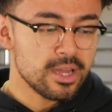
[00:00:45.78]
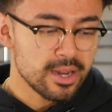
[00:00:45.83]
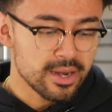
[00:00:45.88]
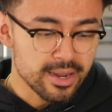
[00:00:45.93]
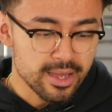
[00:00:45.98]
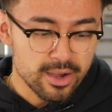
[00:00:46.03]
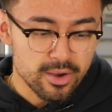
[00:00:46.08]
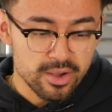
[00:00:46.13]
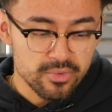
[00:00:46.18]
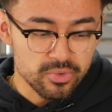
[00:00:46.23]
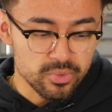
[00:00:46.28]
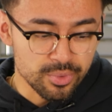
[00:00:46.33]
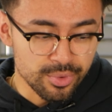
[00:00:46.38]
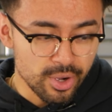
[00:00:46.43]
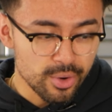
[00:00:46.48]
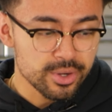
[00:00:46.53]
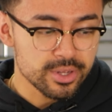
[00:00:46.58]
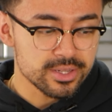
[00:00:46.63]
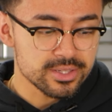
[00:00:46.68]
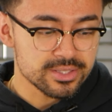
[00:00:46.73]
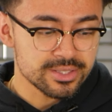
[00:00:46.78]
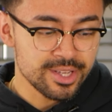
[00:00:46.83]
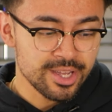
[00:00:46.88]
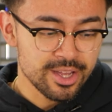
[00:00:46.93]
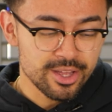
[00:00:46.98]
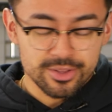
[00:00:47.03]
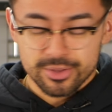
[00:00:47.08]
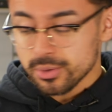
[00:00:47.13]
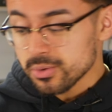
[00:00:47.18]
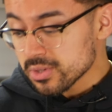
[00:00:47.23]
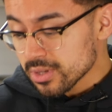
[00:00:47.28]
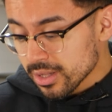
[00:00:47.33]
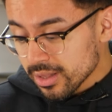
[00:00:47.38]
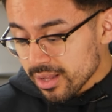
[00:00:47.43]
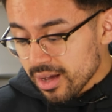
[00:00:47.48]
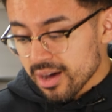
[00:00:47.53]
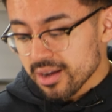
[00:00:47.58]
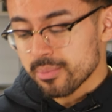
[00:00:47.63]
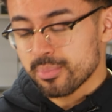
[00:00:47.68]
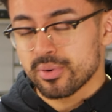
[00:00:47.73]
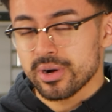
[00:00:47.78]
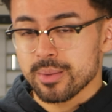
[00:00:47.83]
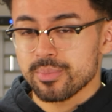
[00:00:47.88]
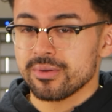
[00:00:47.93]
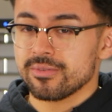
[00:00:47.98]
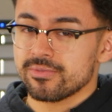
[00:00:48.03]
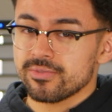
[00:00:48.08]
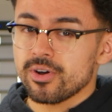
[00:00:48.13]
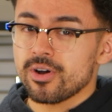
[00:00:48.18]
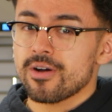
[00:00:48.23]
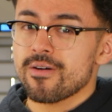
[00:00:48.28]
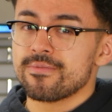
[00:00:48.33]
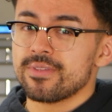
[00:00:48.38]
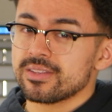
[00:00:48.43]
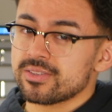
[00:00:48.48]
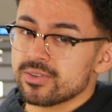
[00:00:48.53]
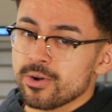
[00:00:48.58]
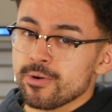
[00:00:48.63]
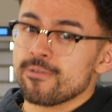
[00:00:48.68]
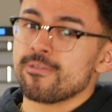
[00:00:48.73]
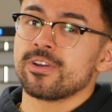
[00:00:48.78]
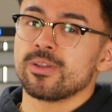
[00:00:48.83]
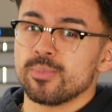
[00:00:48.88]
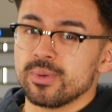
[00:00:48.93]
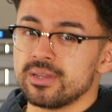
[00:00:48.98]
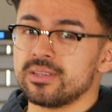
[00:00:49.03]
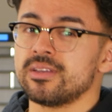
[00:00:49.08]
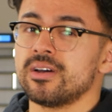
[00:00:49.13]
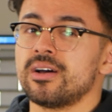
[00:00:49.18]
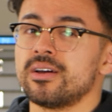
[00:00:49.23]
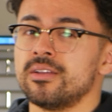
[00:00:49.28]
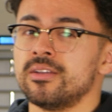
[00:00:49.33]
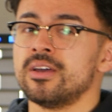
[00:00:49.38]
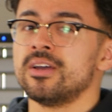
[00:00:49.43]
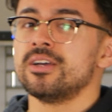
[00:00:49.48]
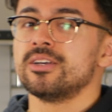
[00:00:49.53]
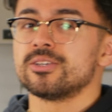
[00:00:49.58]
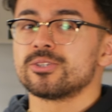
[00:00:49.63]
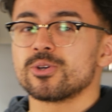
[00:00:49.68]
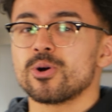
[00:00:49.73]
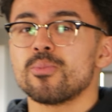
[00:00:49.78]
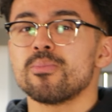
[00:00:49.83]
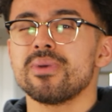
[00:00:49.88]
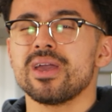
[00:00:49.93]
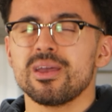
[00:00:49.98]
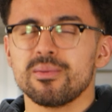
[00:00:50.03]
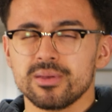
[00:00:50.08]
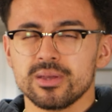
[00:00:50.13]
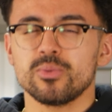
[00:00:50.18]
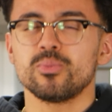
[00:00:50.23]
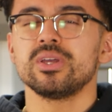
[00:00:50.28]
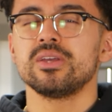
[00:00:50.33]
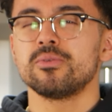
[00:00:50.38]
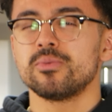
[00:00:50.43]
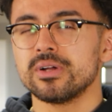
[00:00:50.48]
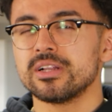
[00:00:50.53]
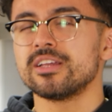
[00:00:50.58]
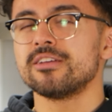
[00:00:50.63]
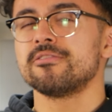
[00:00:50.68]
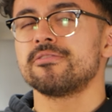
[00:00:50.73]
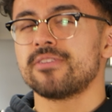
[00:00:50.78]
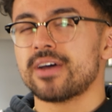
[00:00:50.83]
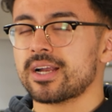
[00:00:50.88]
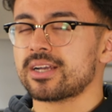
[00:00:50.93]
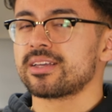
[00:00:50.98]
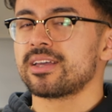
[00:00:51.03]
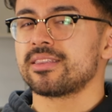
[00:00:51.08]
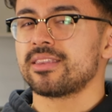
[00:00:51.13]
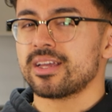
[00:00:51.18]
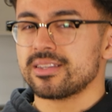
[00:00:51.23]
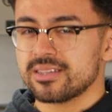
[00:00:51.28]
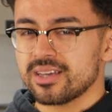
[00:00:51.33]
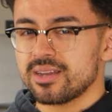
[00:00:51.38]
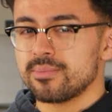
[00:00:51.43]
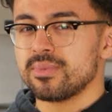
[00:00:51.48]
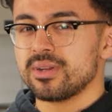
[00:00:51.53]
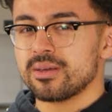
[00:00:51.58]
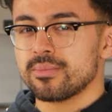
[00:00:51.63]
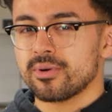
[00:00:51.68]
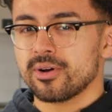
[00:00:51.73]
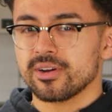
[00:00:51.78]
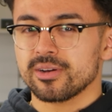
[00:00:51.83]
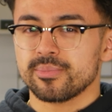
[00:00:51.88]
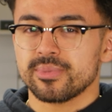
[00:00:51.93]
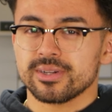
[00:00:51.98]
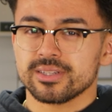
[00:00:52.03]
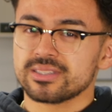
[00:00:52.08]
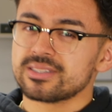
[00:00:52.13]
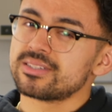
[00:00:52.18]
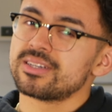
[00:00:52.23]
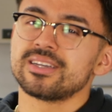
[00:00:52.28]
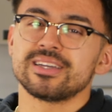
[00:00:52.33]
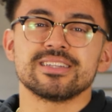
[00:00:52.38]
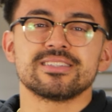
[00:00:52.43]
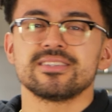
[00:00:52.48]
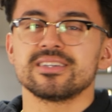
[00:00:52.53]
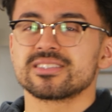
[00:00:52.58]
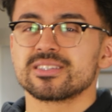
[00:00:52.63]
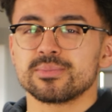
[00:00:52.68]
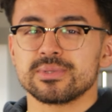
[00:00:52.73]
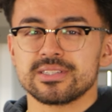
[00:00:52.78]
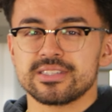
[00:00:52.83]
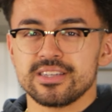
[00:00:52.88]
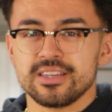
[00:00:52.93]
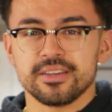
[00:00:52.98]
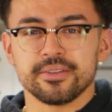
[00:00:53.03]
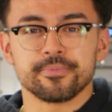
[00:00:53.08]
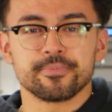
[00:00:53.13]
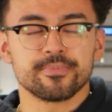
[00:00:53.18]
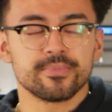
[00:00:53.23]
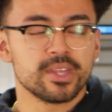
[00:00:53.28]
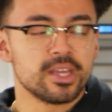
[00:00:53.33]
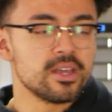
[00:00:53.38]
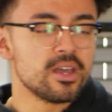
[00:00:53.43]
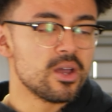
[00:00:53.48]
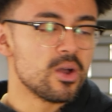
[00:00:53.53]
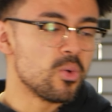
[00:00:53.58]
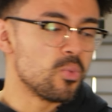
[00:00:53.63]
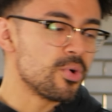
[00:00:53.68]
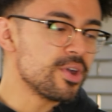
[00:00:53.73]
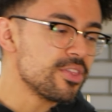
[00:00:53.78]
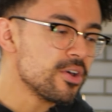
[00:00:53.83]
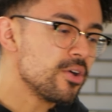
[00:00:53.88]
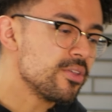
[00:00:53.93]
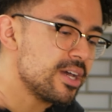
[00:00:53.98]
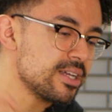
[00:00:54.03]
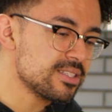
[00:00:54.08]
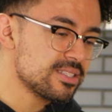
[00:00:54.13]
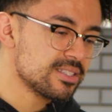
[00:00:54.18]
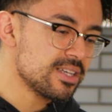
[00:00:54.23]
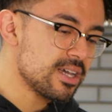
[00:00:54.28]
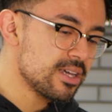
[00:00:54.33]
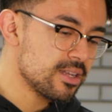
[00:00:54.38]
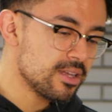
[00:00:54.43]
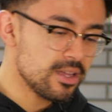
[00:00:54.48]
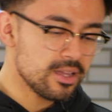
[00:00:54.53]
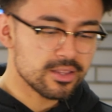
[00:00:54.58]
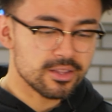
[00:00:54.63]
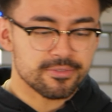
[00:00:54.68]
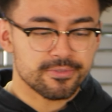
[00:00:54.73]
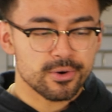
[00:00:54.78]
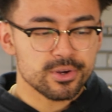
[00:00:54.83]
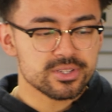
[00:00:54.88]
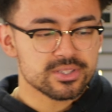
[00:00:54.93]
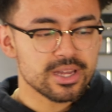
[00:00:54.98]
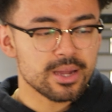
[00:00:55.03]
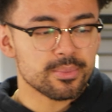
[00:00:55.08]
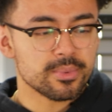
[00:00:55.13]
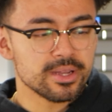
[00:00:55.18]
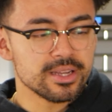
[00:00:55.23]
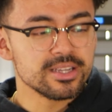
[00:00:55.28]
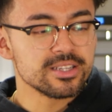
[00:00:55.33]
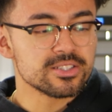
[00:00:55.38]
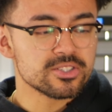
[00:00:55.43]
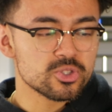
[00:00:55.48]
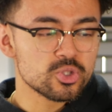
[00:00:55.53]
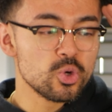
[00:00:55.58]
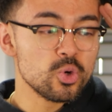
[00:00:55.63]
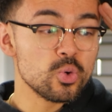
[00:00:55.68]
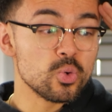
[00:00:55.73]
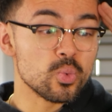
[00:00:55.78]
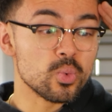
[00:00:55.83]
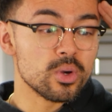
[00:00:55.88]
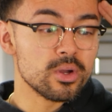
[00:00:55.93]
Now, if you notice, there's a lot of prep involved that's already been done. So maybe we will in fact get that 10-minute mark, but it's yet to be seen. With all that said, the first step is to